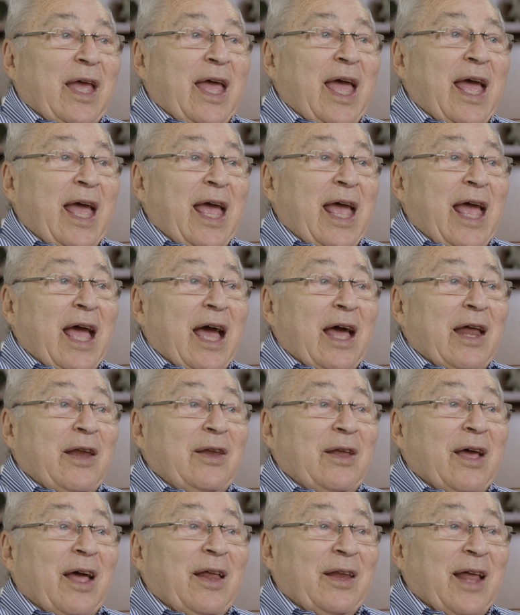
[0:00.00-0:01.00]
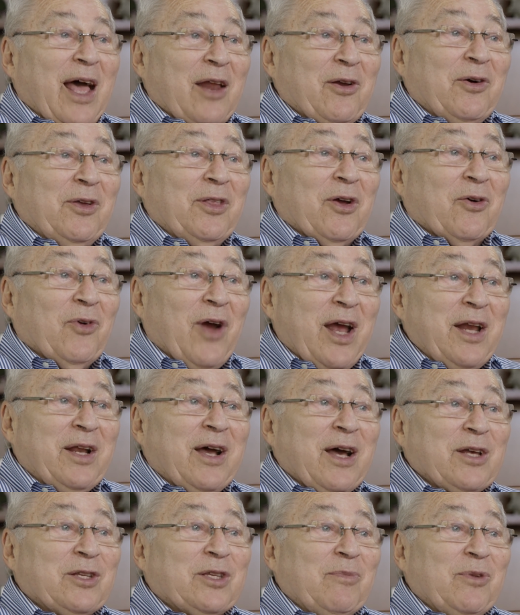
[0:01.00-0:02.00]
and not only the right
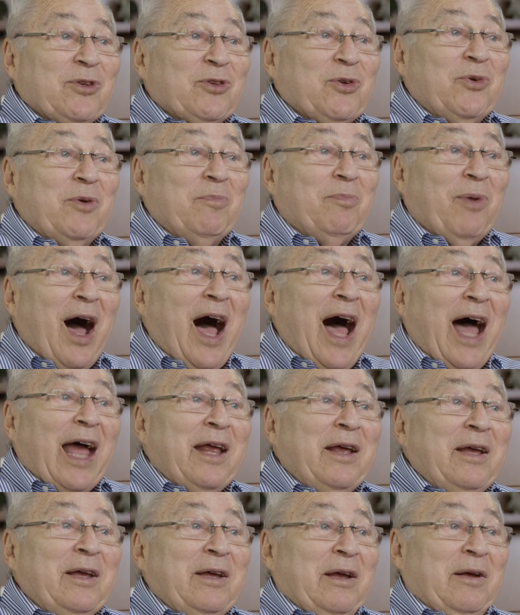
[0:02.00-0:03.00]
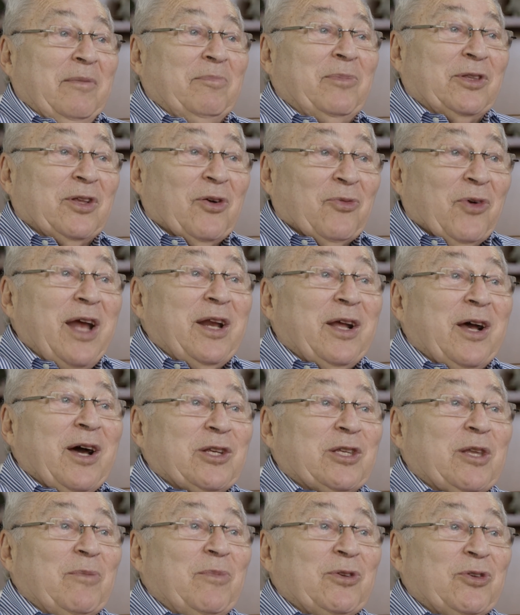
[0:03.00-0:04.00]
customers who would buy, but the right
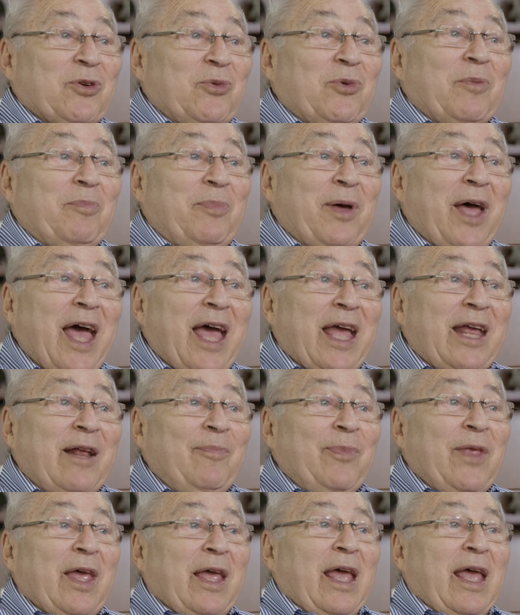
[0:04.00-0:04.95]
customers who would pay,